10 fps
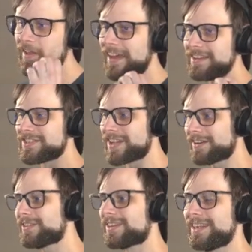
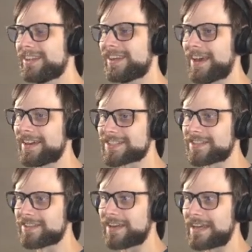Generally, as
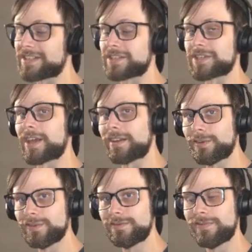a, as a
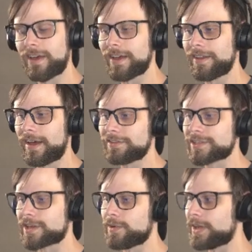channel, I'll, I'll
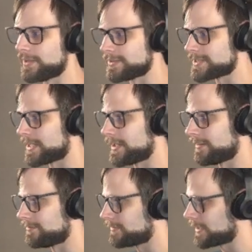just go ahead and
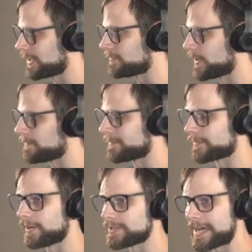say kind of
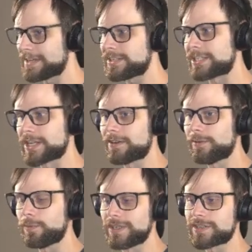upfront, as a
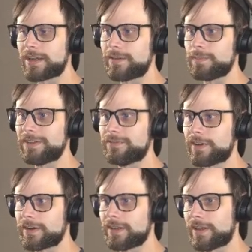channel, we try to be
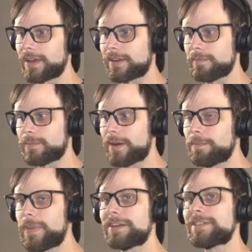very, like,
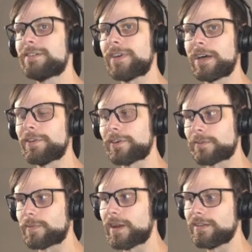positive outlook,
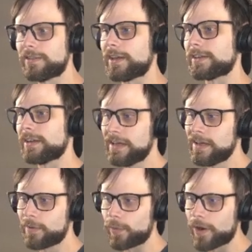right? Like,
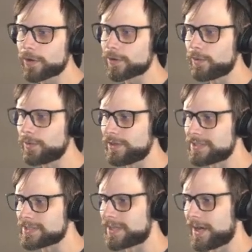our goal
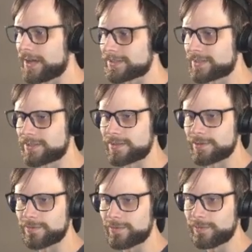is not
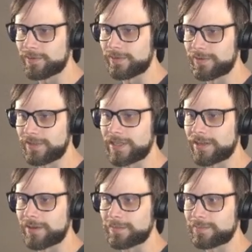to, you
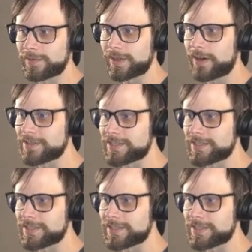know, cause